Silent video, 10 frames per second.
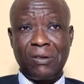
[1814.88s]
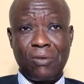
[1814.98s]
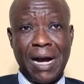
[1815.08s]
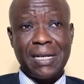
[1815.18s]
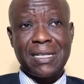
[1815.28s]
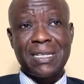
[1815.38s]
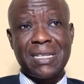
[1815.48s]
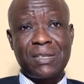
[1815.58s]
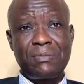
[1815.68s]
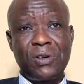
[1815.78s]

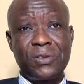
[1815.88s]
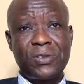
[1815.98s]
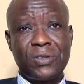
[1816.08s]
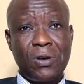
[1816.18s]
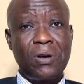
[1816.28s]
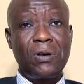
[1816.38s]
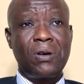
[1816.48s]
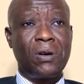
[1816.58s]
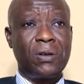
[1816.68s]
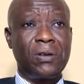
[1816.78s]
works, more so
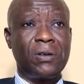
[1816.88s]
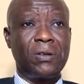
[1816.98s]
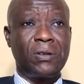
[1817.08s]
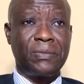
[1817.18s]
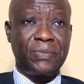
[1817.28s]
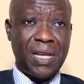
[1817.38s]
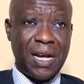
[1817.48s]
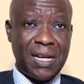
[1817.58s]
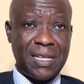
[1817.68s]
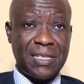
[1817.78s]

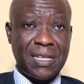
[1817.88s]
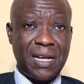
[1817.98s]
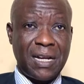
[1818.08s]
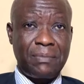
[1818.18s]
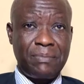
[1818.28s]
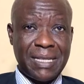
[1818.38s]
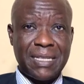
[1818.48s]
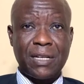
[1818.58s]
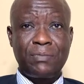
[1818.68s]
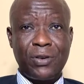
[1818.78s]
on
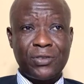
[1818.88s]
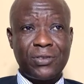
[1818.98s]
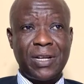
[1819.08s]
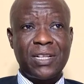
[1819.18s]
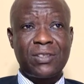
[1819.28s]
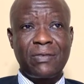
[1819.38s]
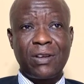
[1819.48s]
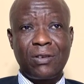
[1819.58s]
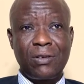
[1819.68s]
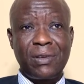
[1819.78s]
basic postulates of
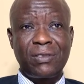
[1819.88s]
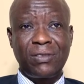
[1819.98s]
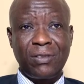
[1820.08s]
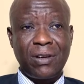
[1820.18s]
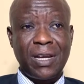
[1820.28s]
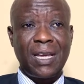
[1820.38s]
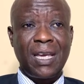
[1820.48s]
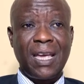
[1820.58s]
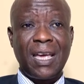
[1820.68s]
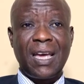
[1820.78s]
economic theory,
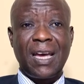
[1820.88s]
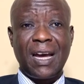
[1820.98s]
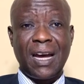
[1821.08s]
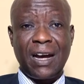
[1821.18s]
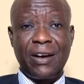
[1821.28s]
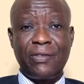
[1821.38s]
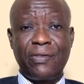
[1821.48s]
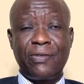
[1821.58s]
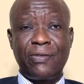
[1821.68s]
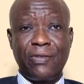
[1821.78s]

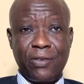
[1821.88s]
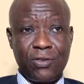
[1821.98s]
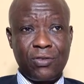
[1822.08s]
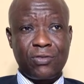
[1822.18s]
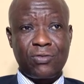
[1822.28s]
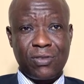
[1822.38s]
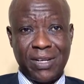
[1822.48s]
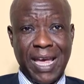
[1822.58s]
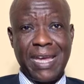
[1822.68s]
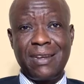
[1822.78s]
for you to
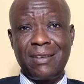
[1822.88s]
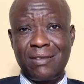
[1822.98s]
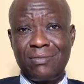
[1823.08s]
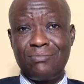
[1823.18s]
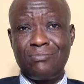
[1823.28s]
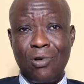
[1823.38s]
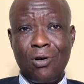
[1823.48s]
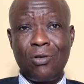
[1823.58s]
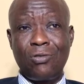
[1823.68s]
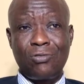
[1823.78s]
gain
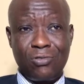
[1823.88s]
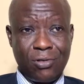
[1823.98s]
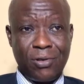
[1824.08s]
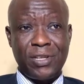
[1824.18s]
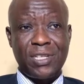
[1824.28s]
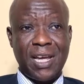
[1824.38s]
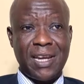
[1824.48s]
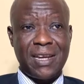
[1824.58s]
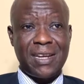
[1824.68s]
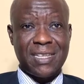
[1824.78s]
more knowledge
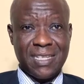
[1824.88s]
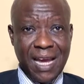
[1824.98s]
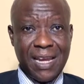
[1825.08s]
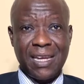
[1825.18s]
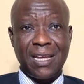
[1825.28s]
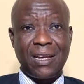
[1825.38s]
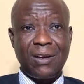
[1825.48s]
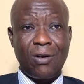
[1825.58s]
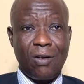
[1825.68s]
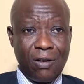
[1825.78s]
and
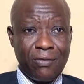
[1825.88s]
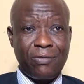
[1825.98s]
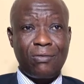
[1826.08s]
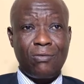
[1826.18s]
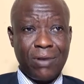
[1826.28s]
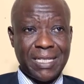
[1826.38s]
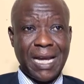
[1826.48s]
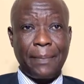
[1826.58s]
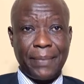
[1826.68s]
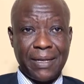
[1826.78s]
understanding of what
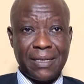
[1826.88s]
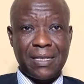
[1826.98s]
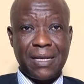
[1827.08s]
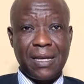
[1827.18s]
happened.